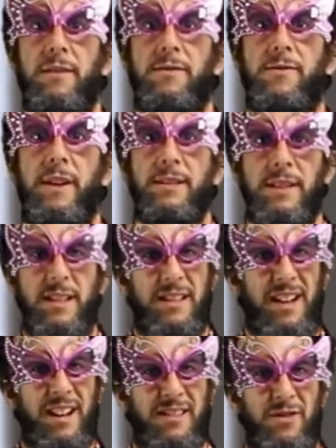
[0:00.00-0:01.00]
Fuzzy
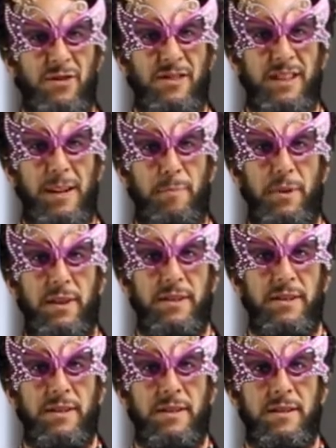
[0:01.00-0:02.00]
socks or
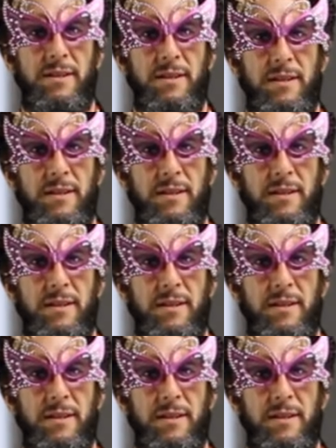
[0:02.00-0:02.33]
slippers?